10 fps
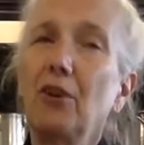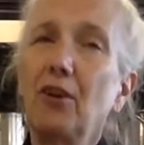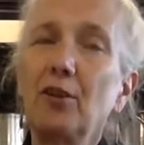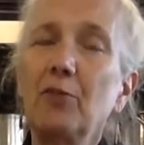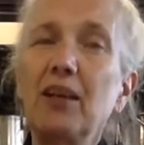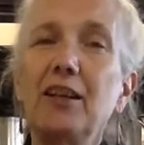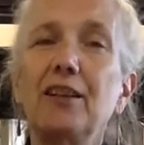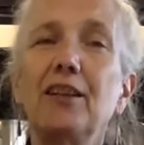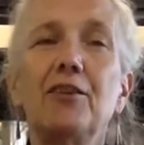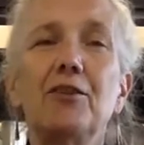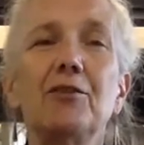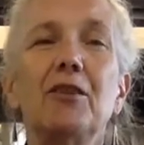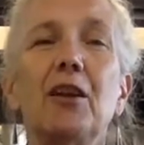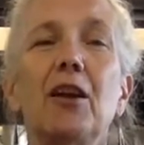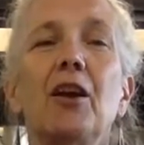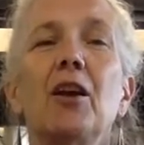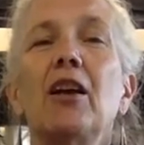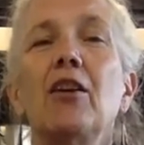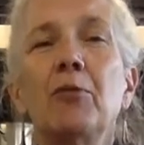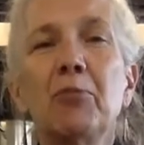all about it. Other
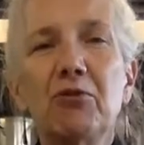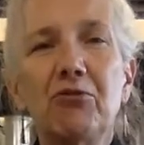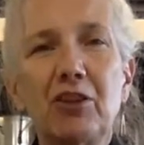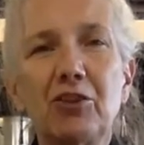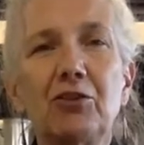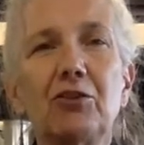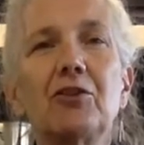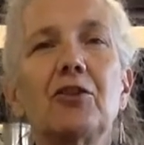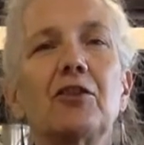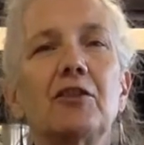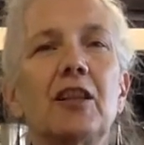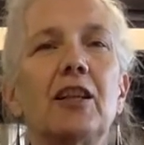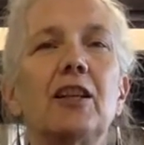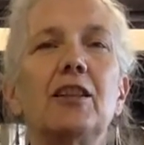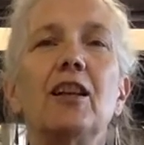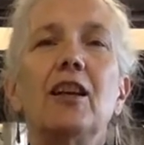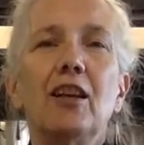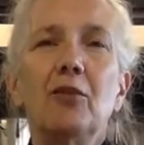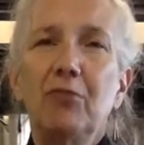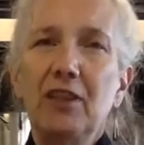health professionals are saying,
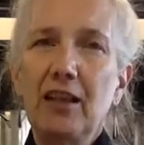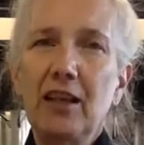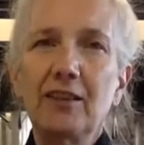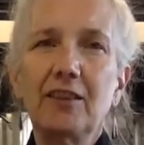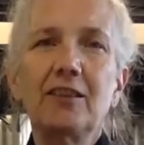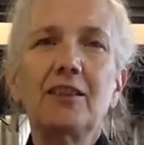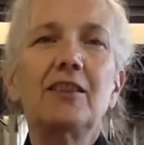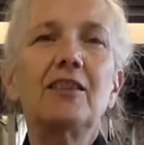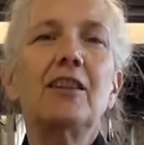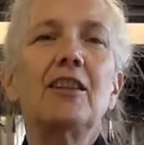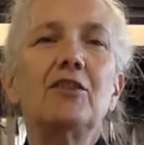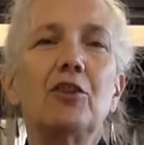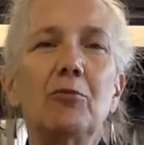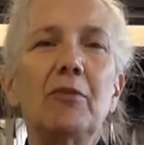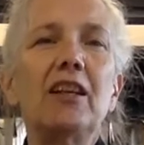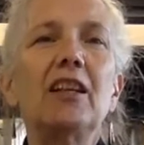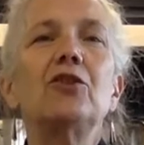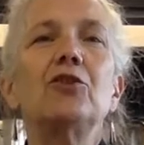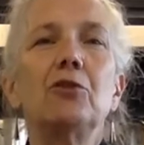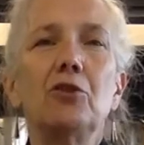be hesitant, don't make
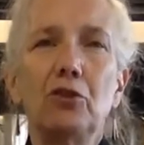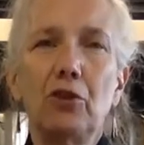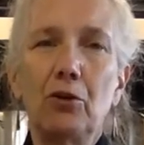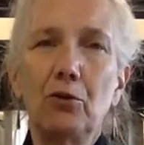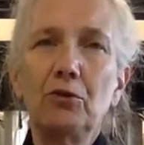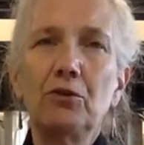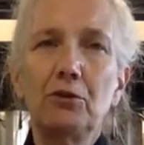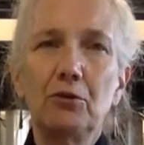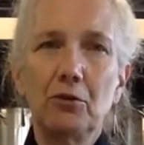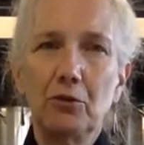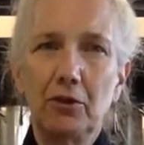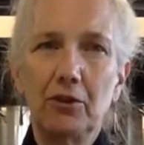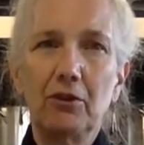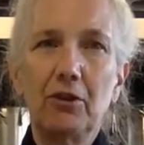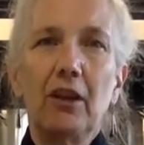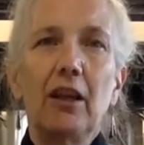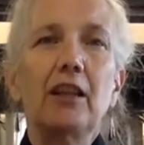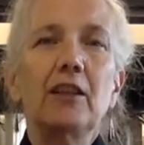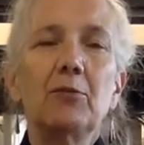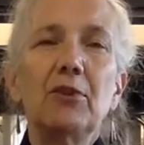it your go-to oil.
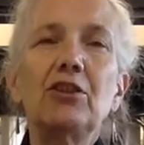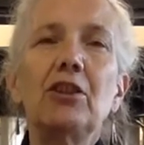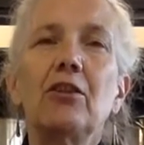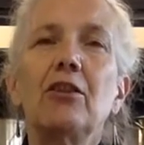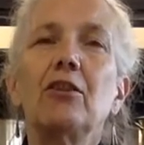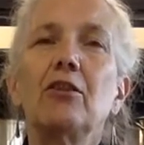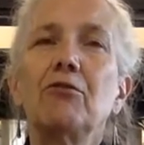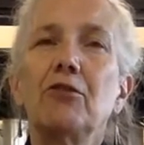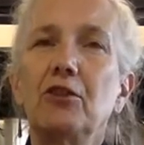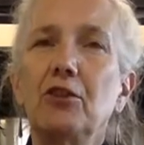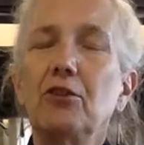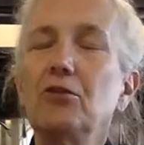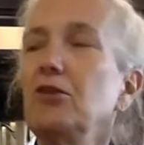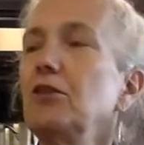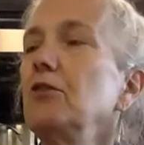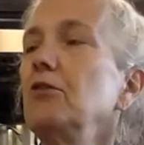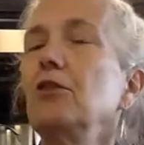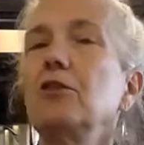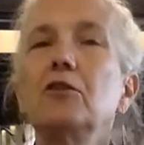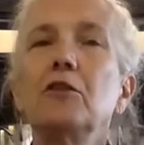It's much healthier for you to
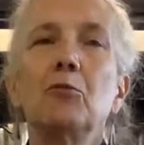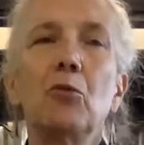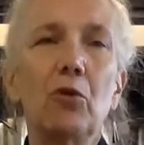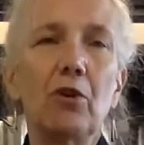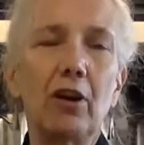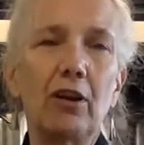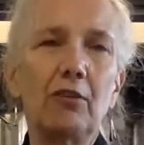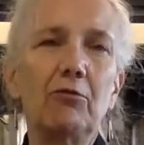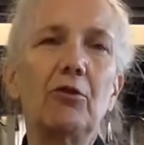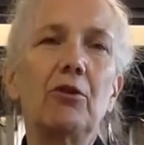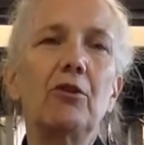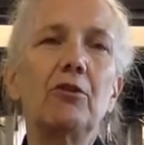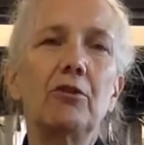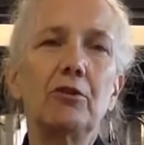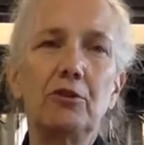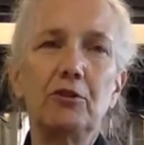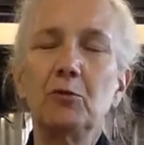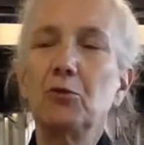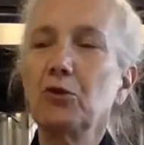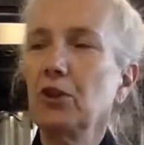use more olive oil or use
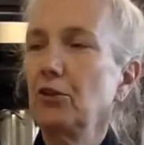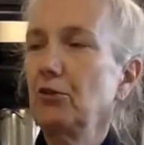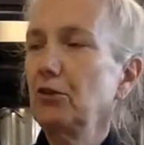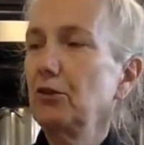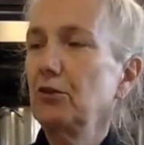more canola